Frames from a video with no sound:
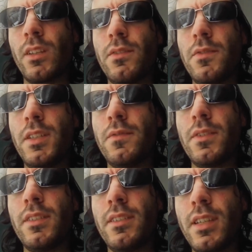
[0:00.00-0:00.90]

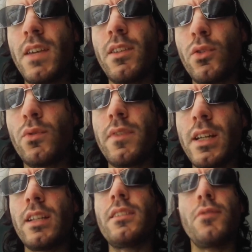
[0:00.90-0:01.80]
57 to
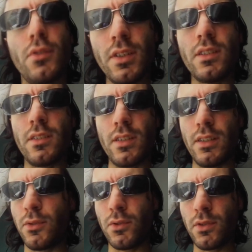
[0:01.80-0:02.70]
214
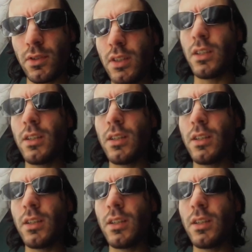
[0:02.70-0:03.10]
Celsius,